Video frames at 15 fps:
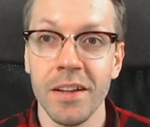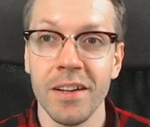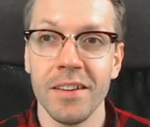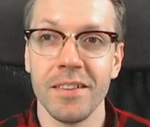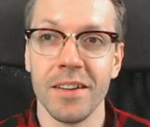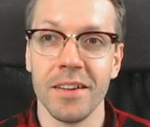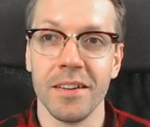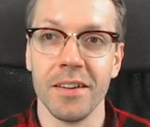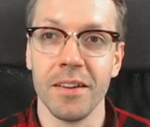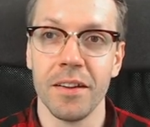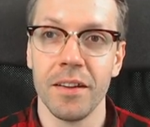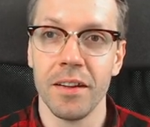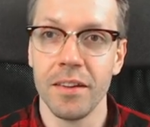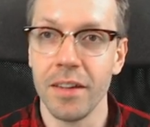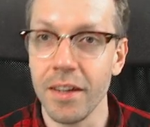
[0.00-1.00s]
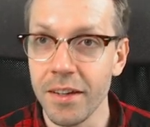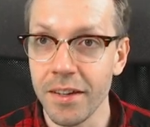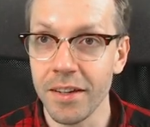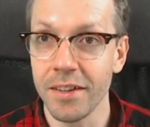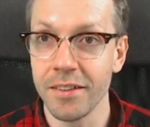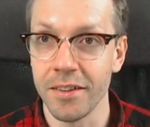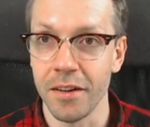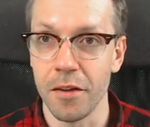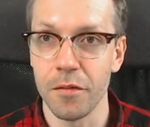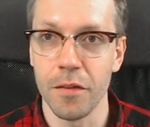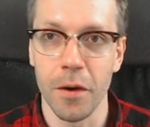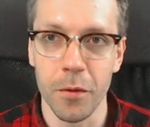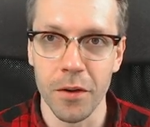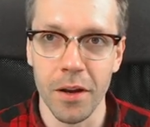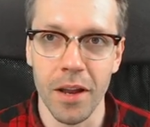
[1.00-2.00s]
that is thinking that it
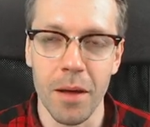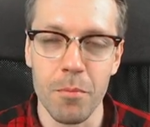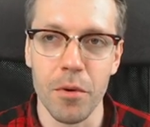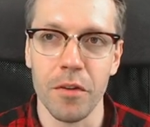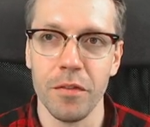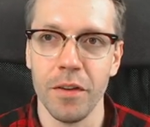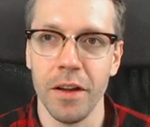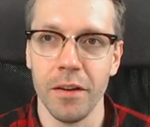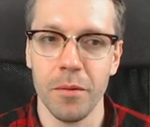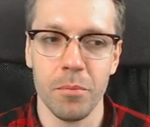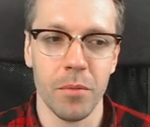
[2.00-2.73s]
found a lump of fat,